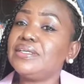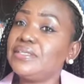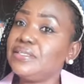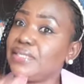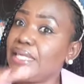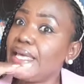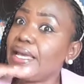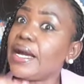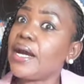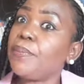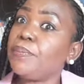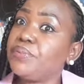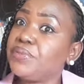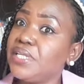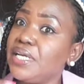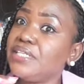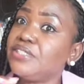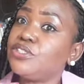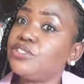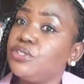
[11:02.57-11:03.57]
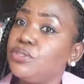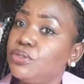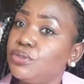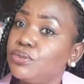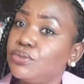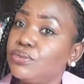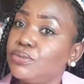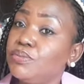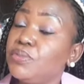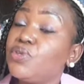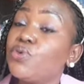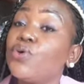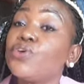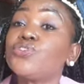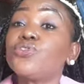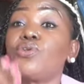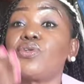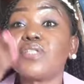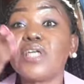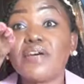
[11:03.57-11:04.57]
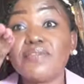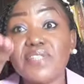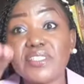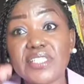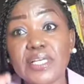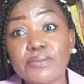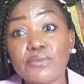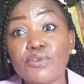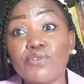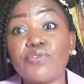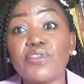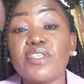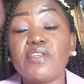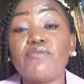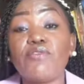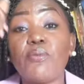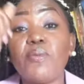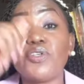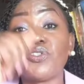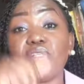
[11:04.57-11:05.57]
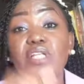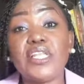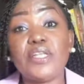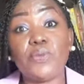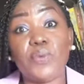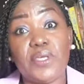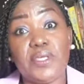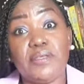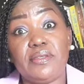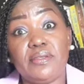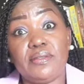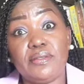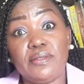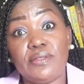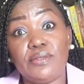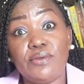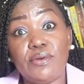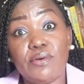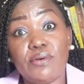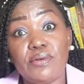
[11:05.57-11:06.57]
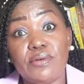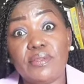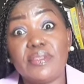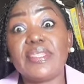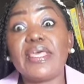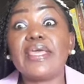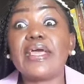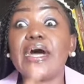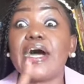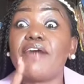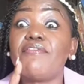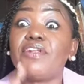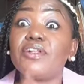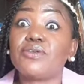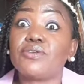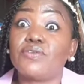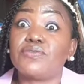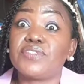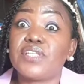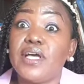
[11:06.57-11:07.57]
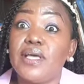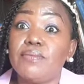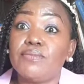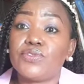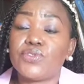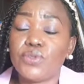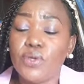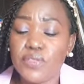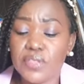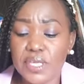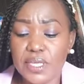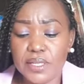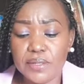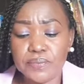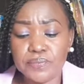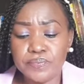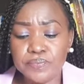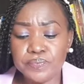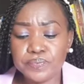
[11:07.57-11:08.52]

They update you because you don't have the time to look for the information anyway. You know, they have a lot of time. So then,